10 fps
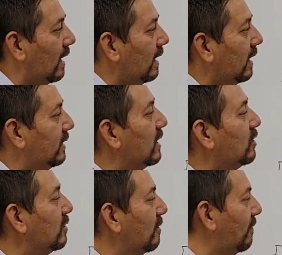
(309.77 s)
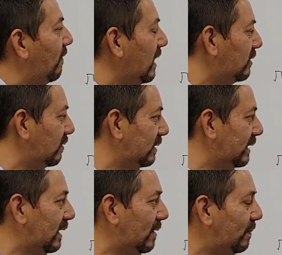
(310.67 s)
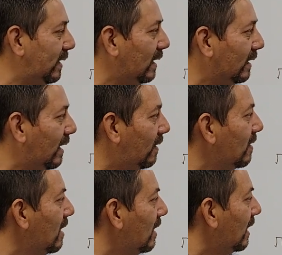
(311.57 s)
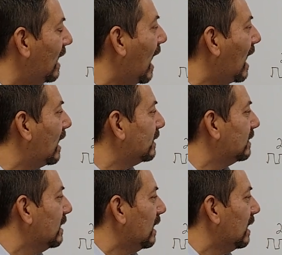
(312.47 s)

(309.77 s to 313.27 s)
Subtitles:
additional features that a PLL has,